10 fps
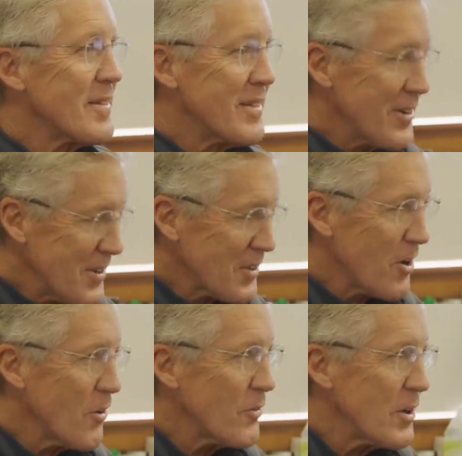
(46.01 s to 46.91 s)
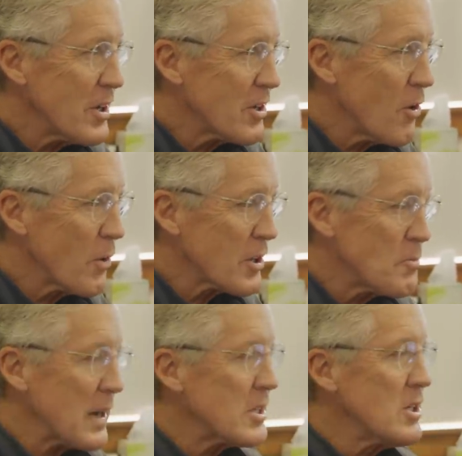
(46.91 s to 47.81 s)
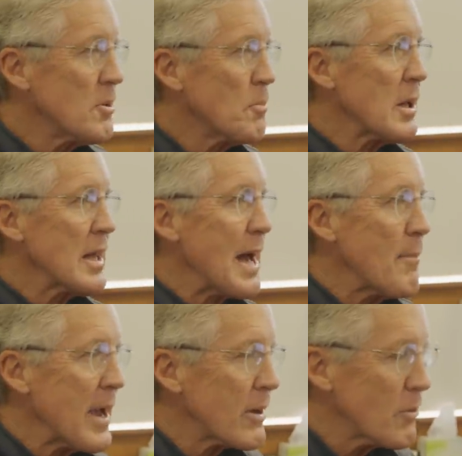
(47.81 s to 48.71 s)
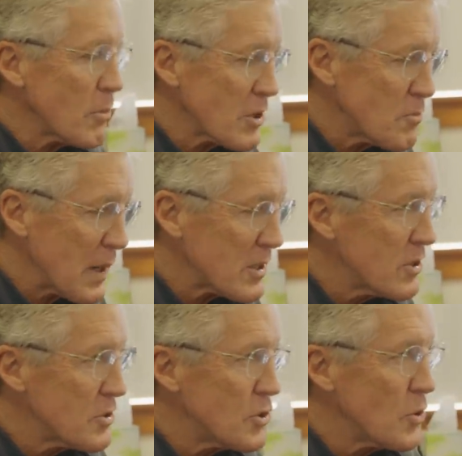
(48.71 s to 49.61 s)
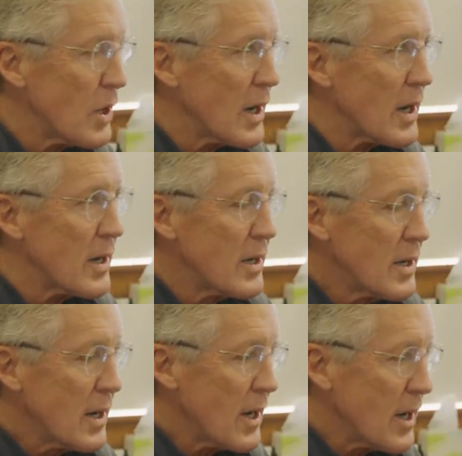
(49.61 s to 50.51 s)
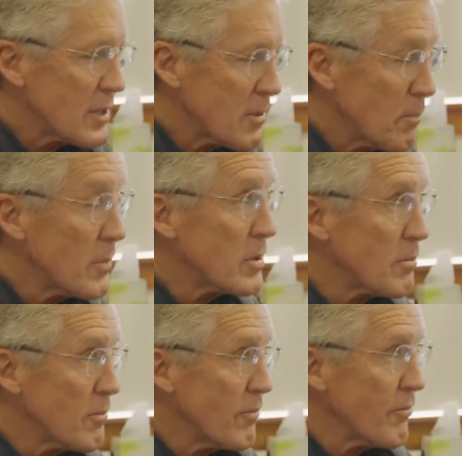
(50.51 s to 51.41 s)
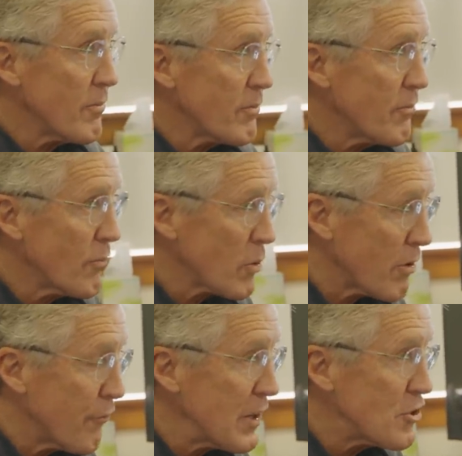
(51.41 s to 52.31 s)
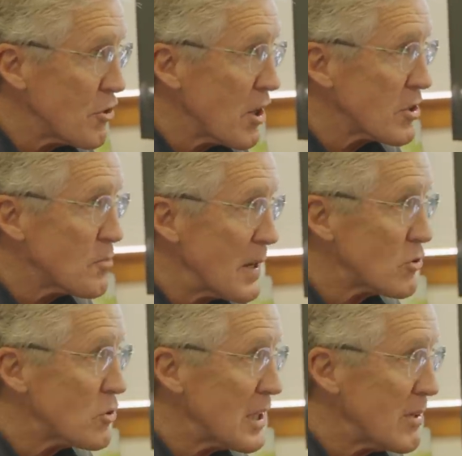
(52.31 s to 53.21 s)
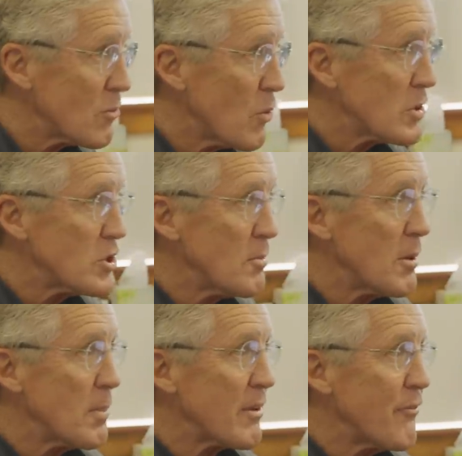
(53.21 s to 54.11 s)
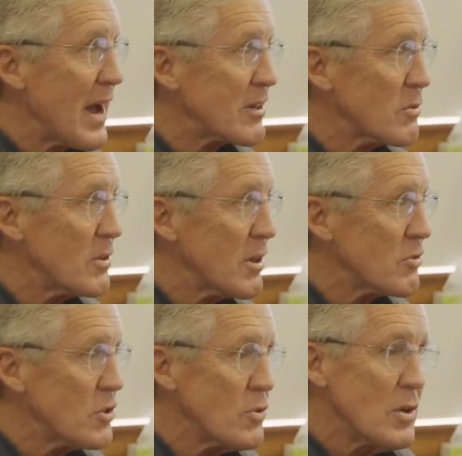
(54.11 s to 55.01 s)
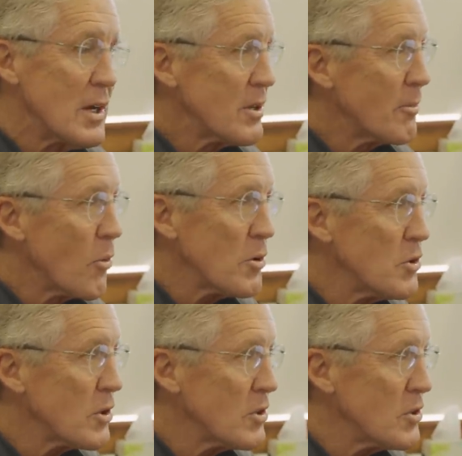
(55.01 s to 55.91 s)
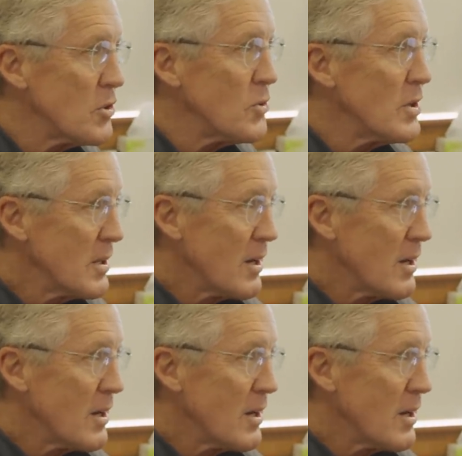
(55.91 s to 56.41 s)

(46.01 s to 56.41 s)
There you go. We're expecting you to play linebacker. We're expecting you to we're going to feature you on special teams. We want you to be a big factor in there, too. The more you can do